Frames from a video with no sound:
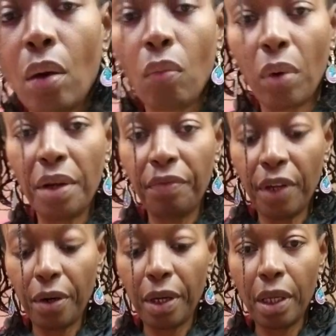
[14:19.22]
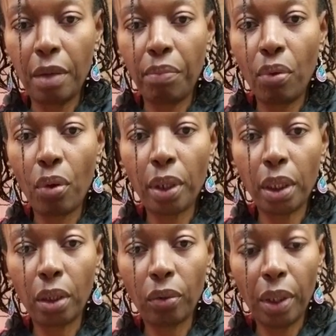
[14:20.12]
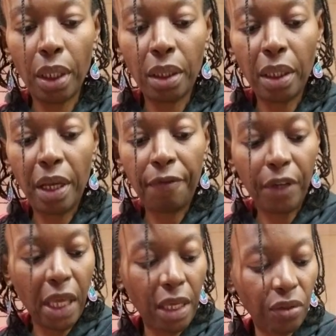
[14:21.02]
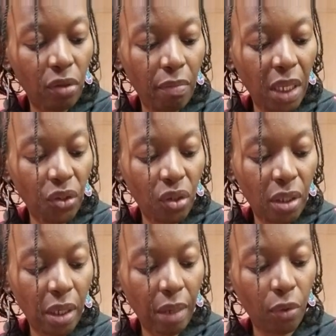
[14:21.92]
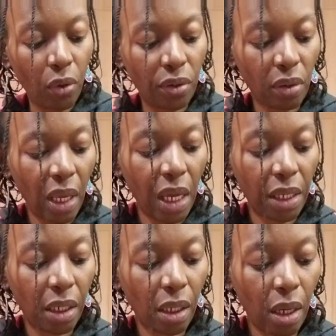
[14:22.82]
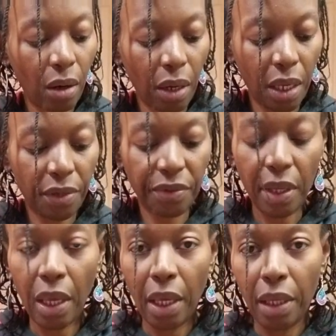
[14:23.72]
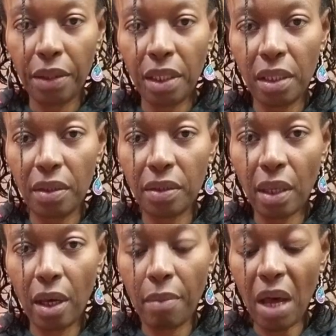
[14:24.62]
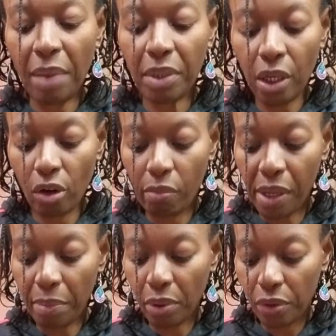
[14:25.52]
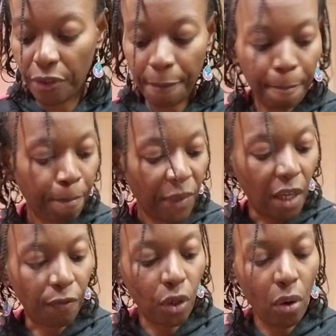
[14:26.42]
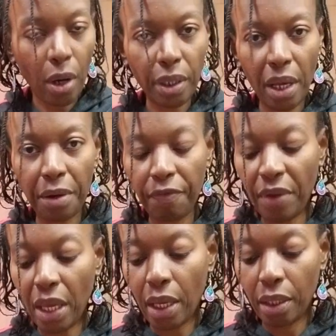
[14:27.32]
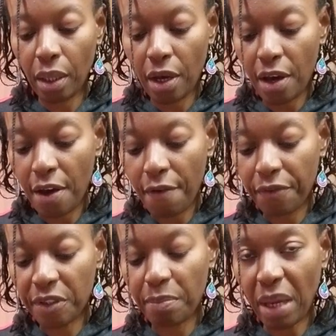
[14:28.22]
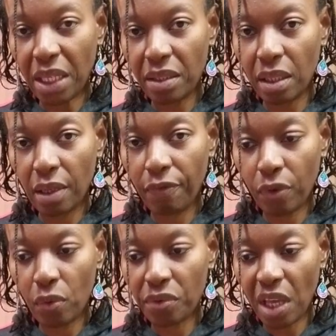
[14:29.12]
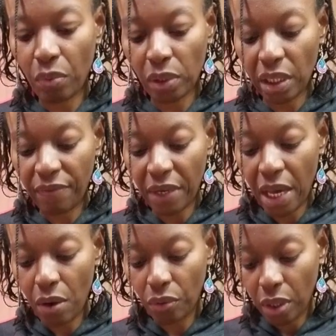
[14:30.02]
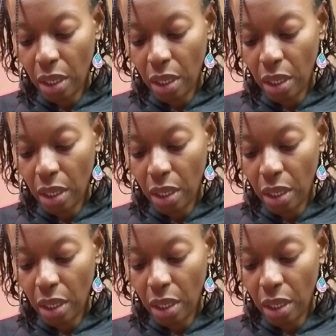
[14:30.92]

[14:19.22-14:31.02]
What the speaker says: One very important ingredient that I forgot to mention that I'm going to add in there is these habanero peppers. If you are not a fan of spicy foods, I would leave it out.